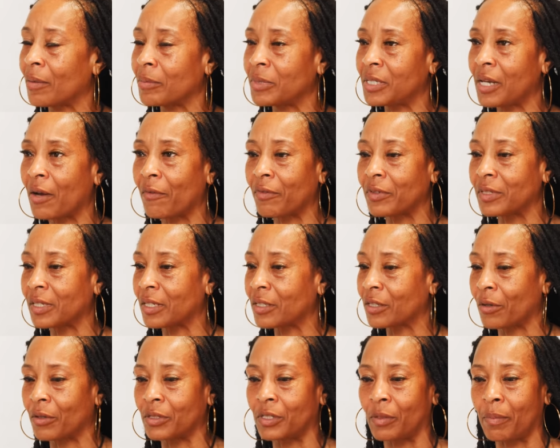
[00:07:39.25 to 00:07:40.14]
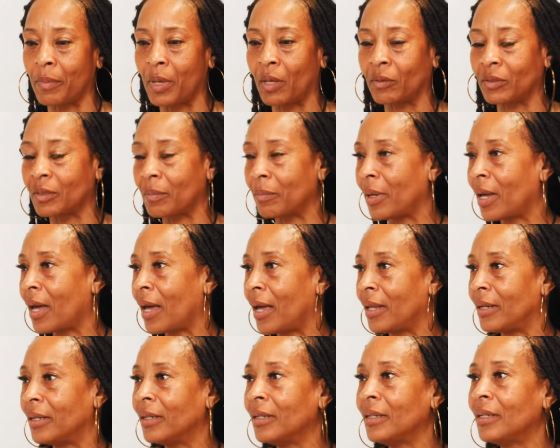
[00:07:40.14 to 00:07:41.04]
San Francisco is a melting
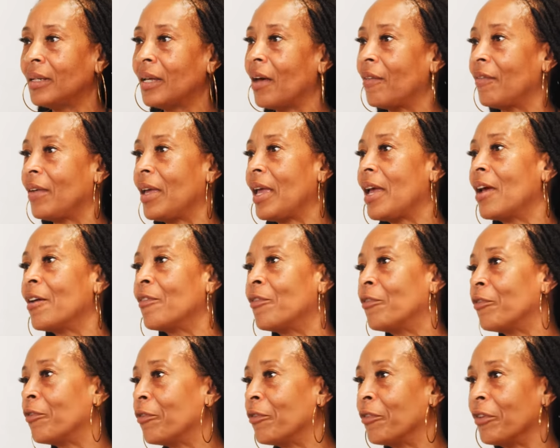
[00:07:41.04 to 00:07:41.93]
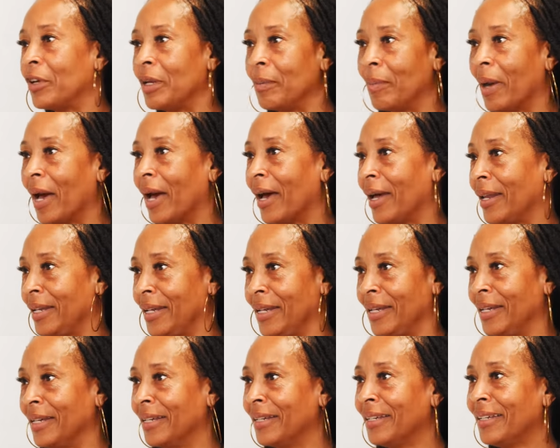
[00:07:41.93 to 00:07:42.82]
pot of
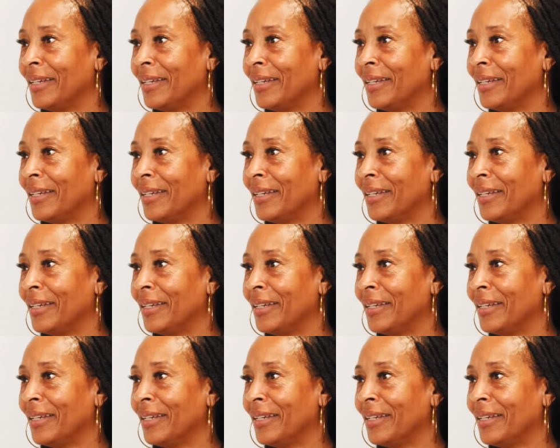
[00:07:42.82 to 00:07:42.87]
everybody.